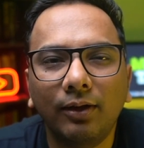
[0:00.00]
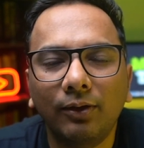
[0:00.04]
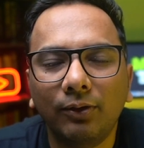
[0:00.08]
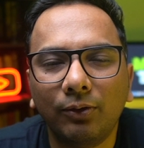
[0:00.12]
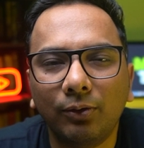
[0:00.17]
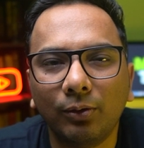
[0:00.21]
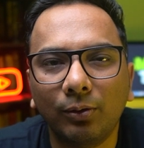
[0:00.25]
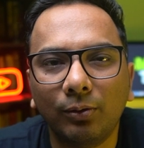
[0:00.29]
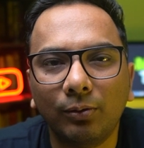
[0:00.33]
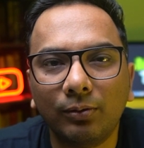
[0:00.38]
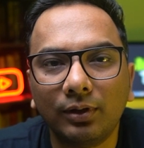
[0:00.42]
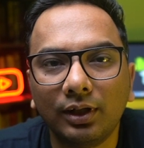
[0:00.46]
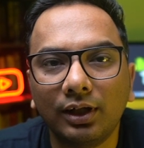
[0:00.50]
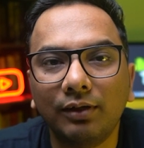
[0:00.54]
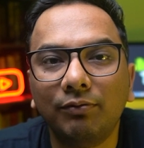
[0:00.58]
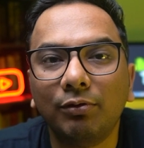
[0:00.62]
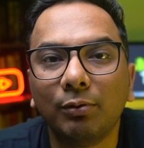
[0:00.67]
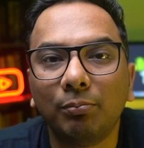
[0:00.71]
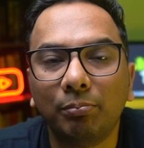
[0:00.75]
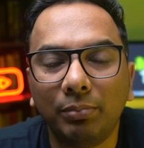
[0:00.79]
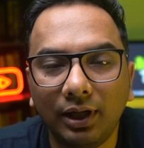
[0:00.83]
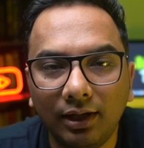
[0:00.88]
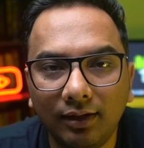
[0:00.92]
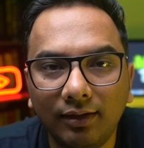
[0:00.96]
So, if
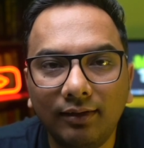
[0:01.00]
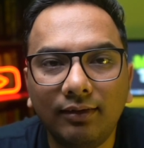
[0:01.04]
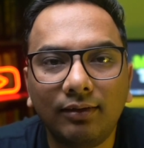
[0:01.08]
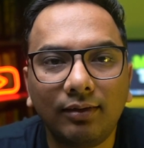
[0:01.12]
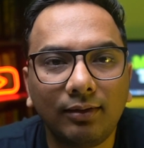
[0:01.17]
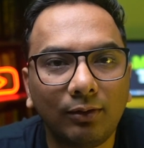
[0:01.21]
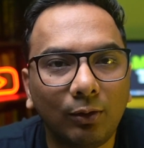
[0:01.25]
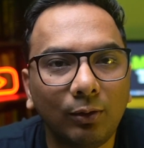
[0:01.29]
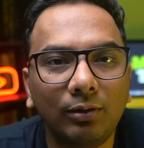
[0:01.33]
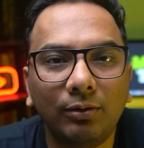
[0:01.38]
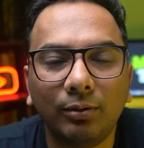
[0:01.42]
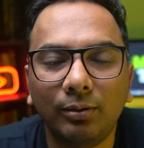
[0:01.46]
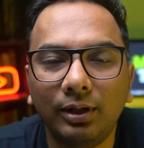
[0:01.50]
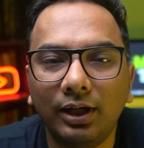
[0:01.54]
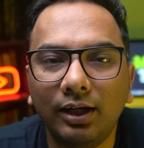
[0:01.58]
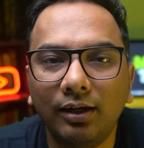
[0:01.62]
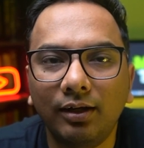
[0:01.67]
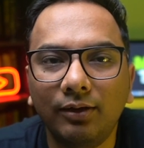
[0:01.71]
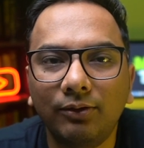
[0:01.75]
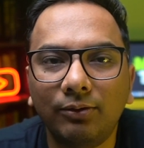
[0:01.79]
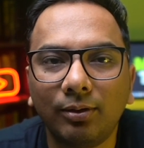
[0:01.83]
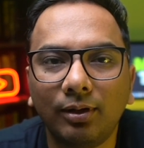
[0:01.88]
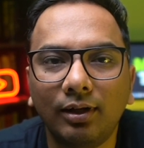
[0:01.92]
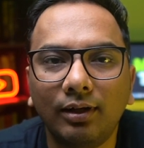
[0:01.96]
your parents also need
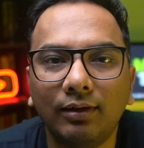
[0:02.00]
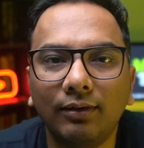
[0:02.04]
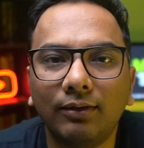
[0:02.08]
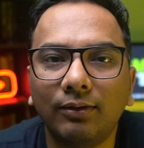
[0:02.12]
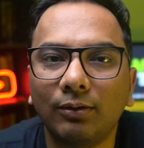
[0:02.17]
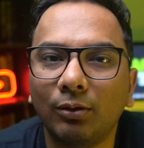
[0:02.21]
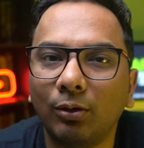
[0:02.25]
insurance